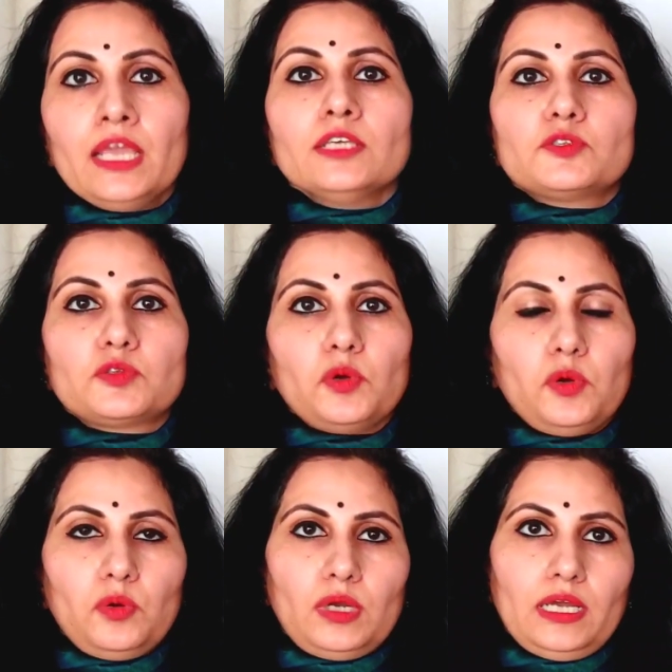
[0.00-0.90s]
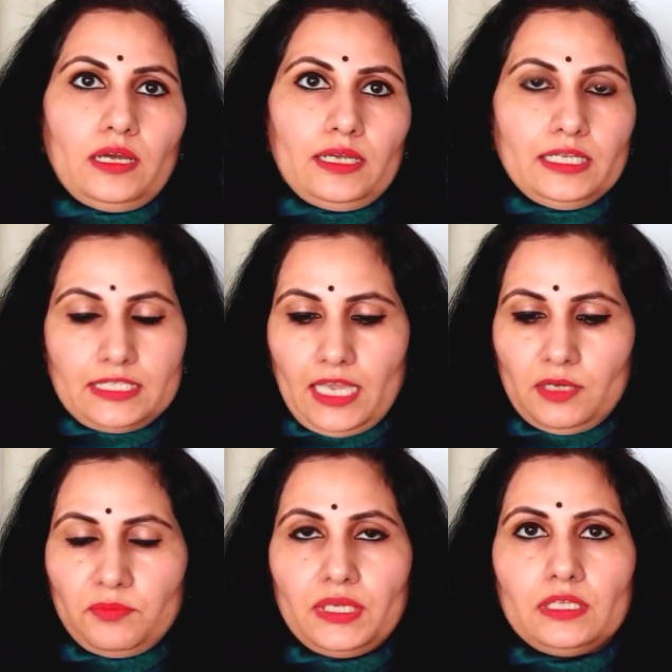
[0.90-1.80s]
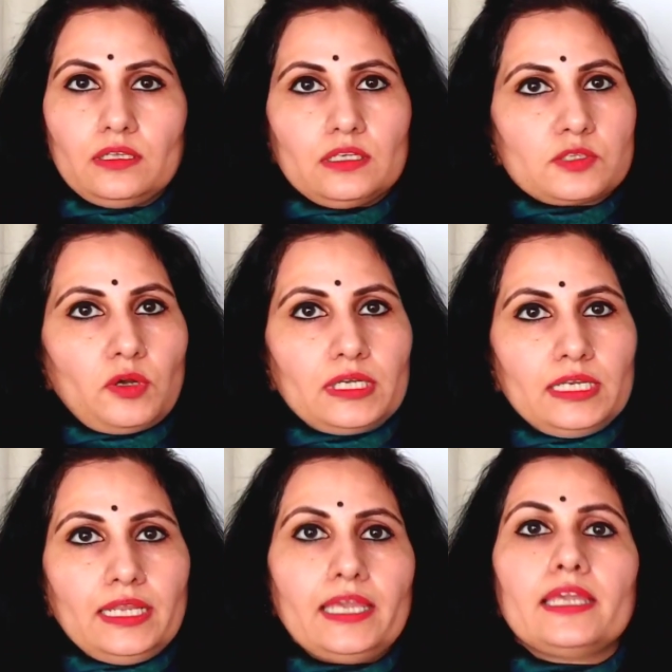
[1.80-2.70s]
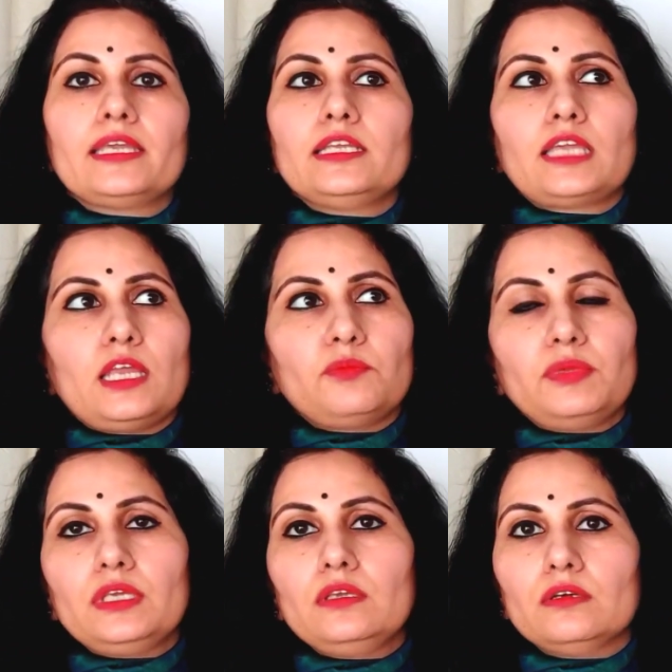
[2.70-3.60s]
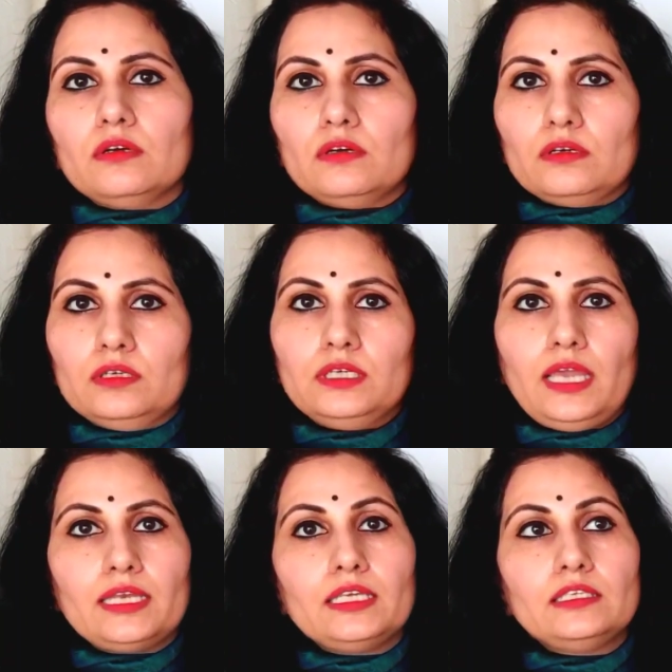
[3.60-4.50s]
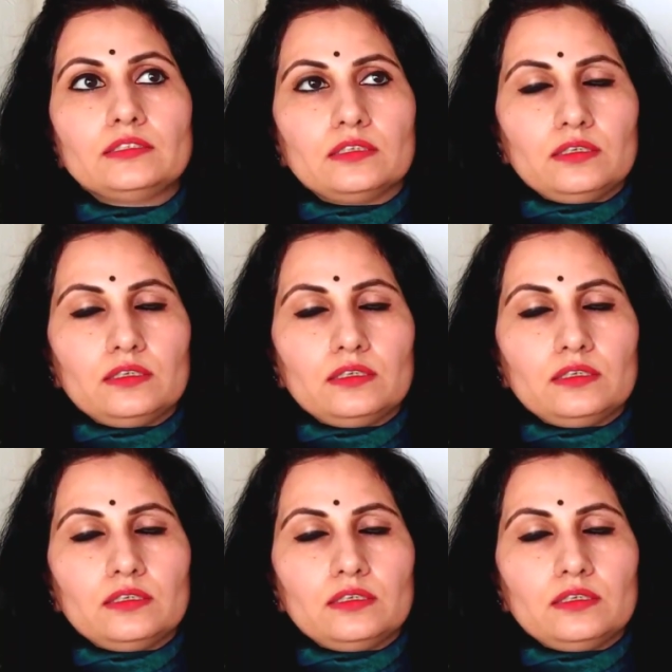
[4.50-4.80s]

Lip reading: So it can be the salty lake, it can be any